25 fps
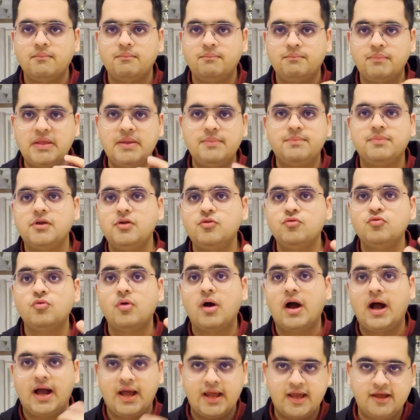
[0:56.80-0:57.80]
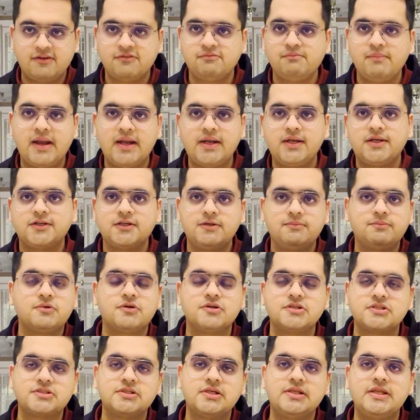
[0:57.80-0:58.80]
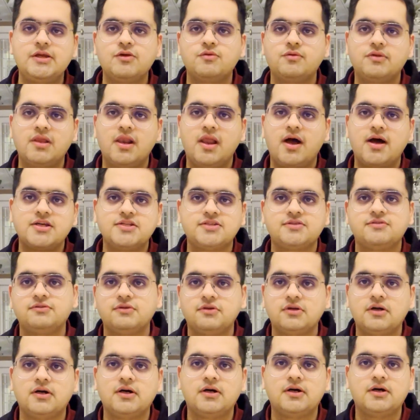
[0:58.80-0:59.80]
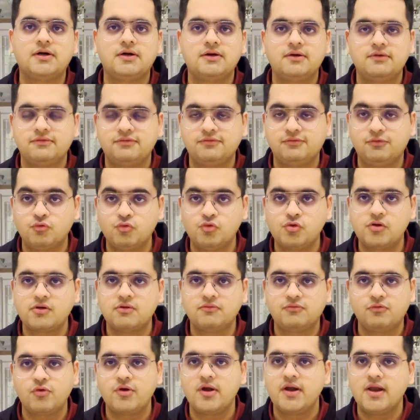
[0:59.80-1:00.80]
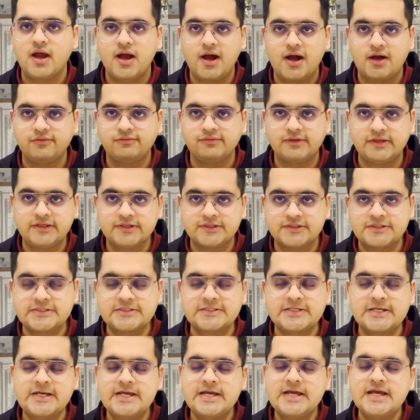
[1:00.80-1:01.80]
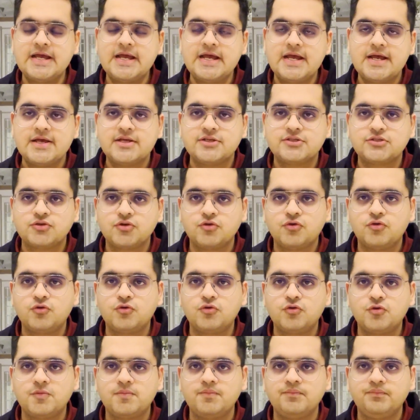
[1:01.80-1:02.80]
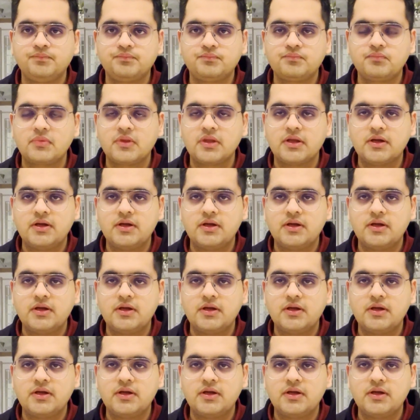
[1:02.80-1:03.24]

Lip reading: people who I have mentored personally over the last 4.5 years. So